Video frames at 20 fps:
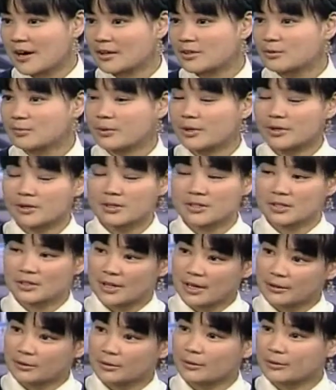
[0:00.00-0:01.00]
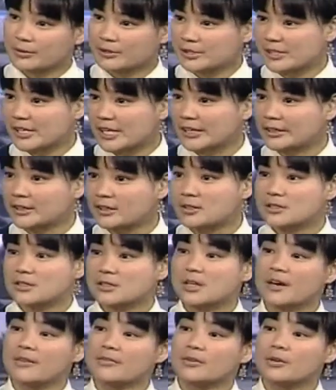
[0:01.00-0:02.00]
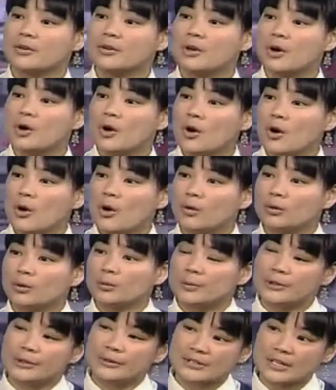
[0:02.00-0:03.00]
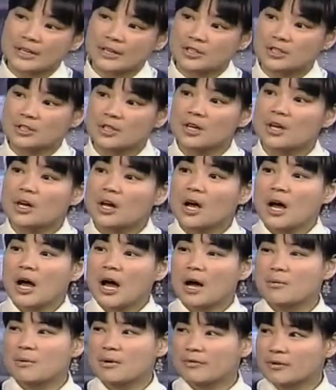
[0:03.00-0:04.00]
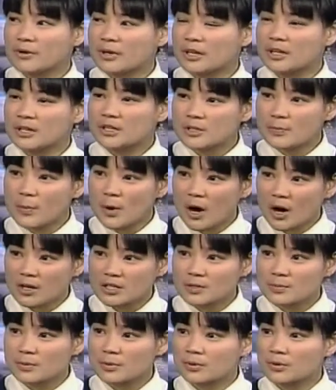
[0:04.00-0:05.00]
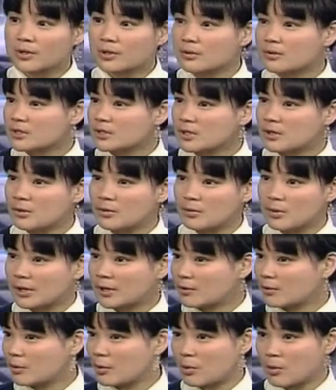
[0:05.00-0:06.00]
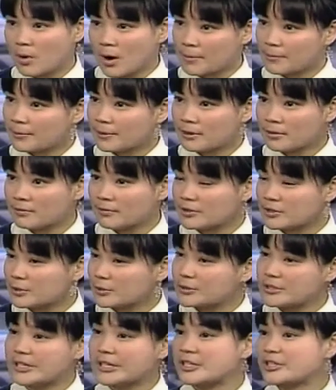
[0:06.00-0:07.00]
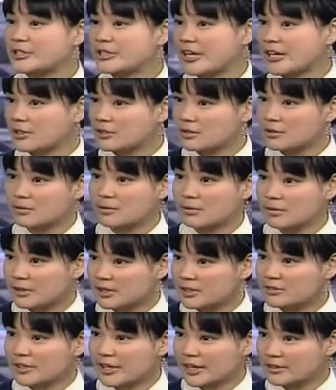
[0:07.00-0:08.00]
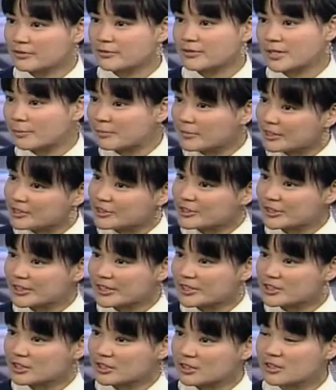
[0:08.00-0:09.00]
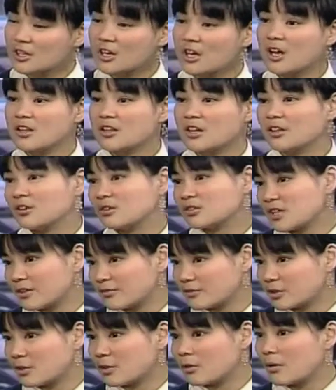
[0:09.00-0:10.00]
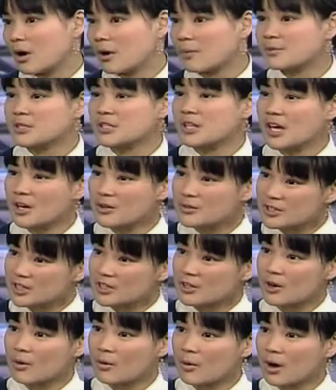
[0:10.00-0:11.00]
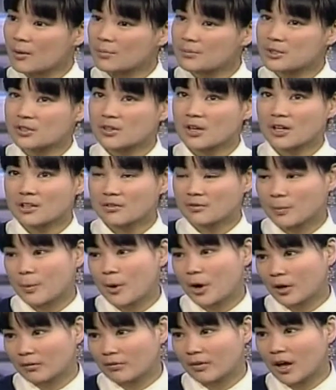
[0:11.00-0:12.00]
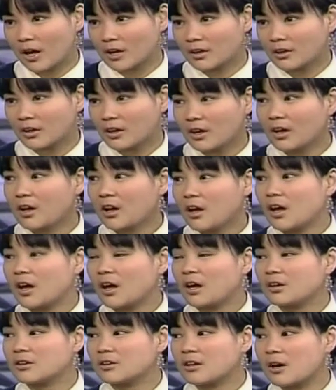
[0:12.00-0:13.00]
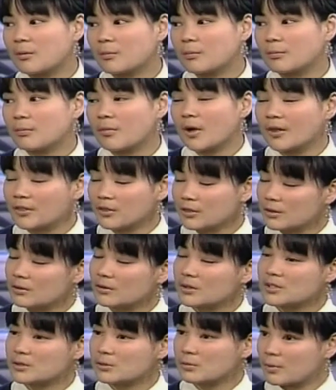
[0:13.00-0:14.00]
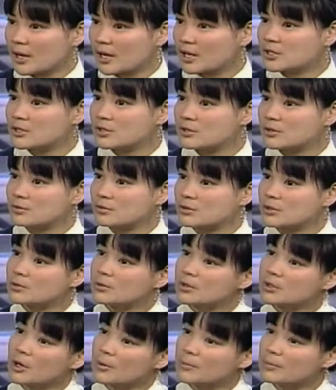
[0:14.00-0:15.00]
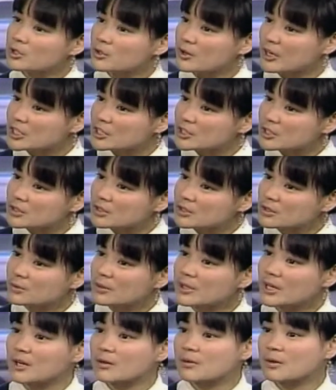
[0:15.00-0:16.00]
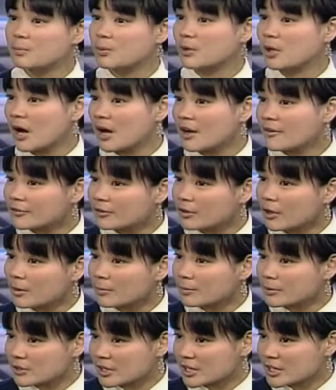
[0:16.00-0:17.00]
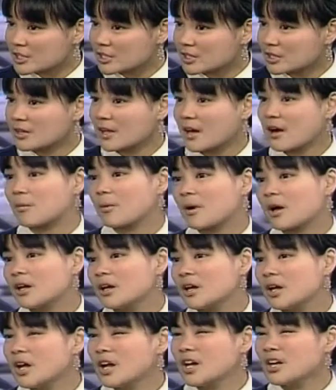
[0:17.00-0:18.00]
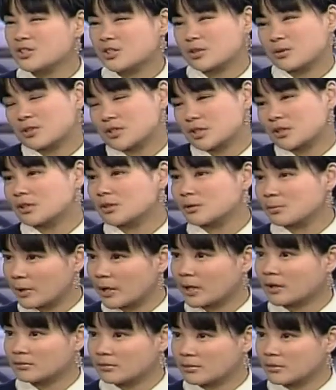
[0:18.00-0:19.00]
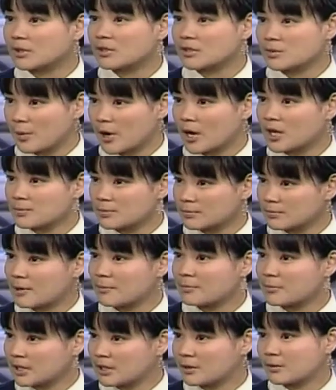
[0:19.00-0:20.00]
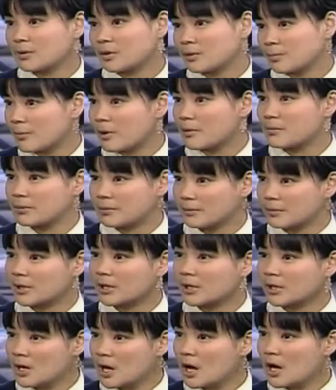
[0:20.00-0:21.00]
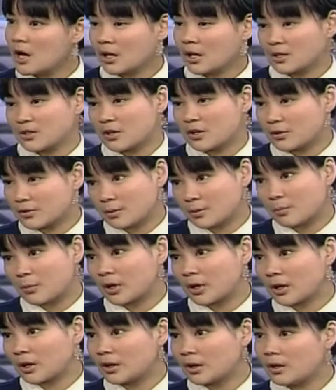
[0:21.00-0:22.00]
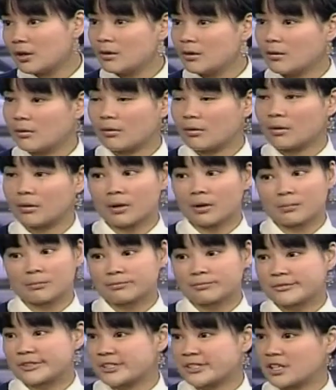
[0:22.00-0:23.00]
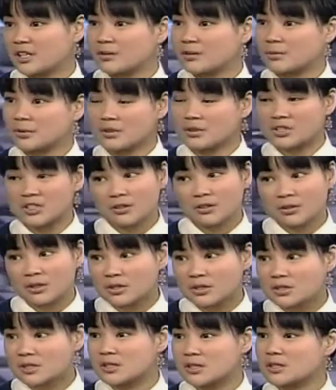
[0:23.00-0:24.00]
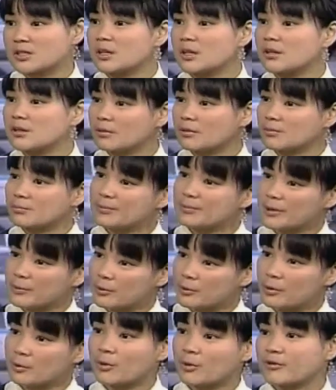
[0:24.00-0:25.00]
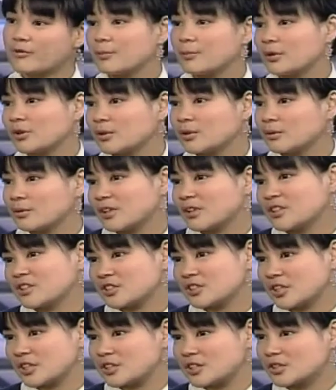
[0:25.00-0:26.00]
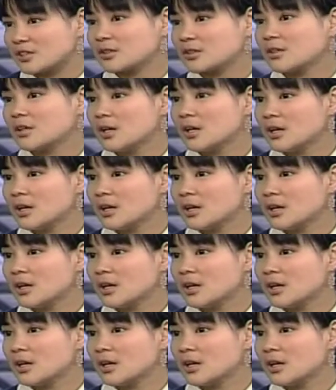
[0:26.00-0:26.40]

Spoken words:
Act, whereas the landlords and tenants and have their whole appeal section. However, it is possible. There is a kind of Cooperative Association Act, so there is kind of some legislation that looks after co-ops, and housing co-ops are kind of a part of that. And I think there is a way to do an arbitration. You can apply for an arbitration in that way. So there's possible remedy. You probably want to consult somebody or come to see one of the students to see, you know, people who are more familiar with the legislation.